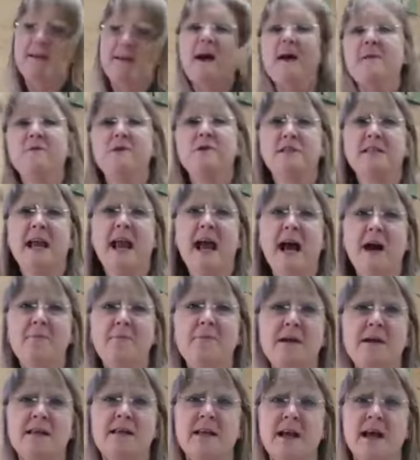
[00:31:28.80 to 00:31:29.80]
I'm just
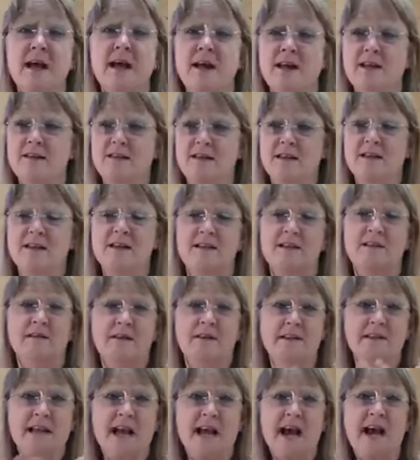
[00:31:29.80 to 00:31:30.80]
happy that
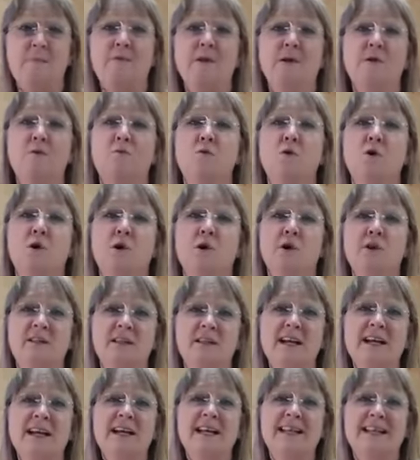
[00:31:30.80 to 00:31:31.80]
the tablet works,
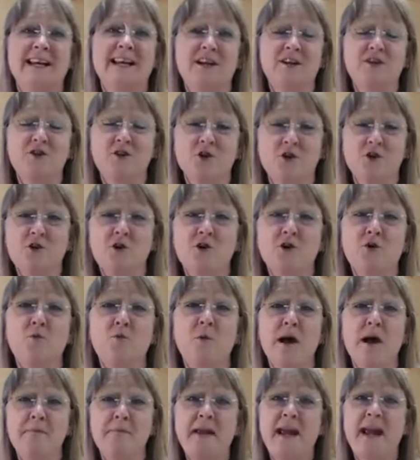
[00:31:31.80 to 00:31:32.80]
the external
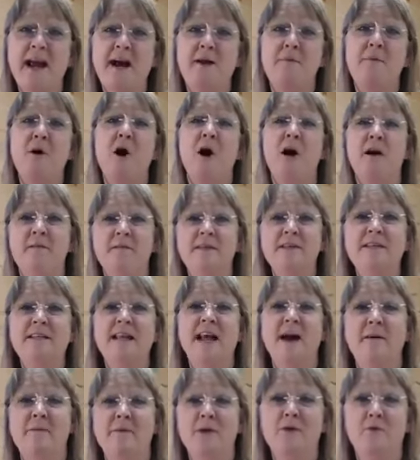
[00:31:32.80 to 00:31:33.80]
webcam on the
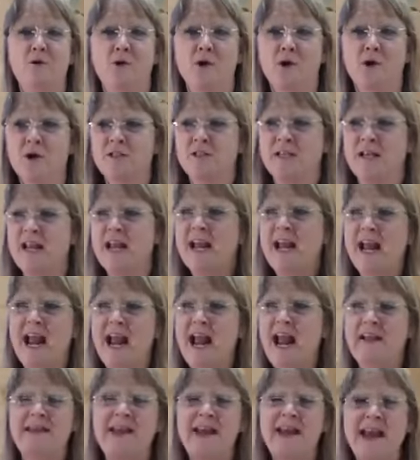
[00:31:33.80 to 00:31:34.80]
tablet works,
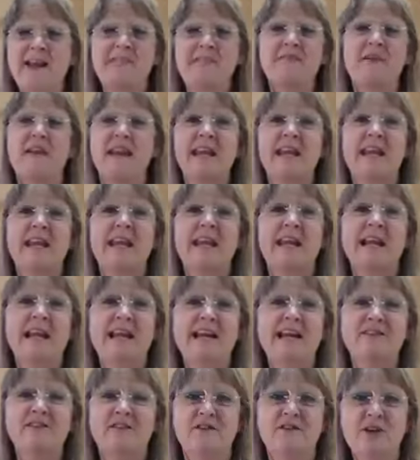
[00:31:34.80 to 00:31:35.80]
and that everything
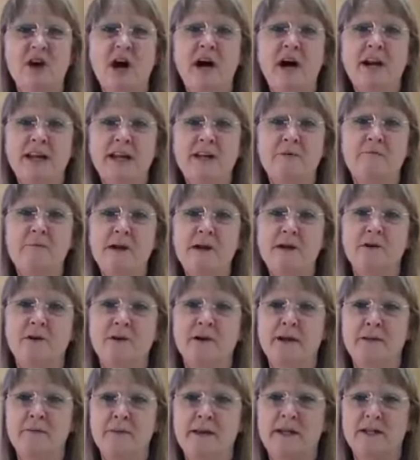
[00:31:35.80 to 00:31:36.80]
is not in mirror
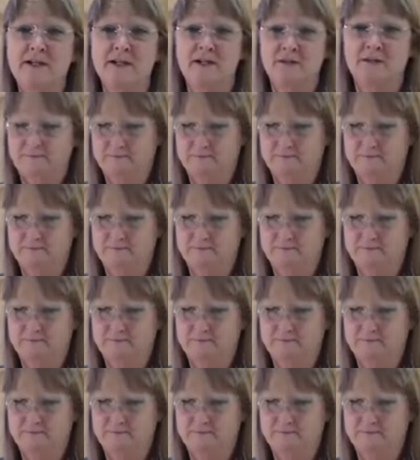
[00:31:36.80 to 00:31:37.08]
image.